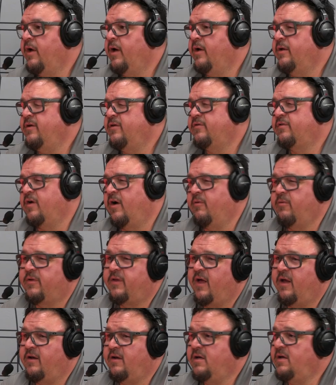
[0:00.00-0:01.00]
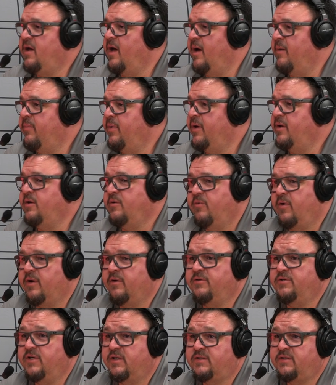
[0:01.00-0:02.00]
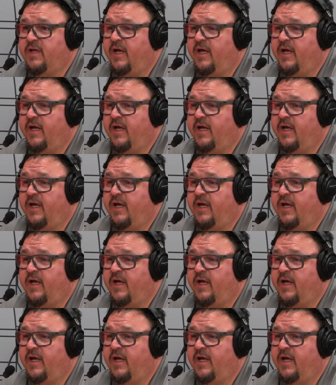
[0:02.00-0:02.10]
yeah, and you start with that decap pin. You want to adjust